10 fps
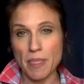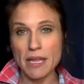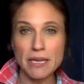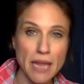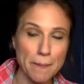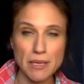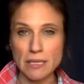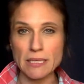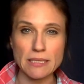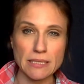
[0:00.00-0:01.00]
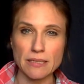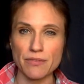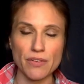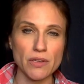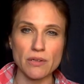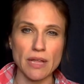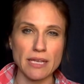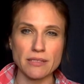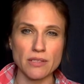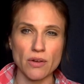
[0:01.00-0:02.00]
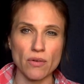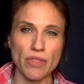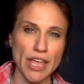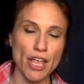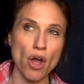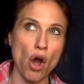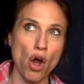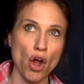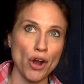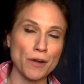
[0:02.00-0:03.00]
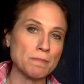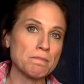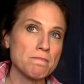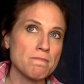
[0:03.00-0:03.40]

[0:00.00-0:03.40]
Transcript: nebulous and feel as though they are,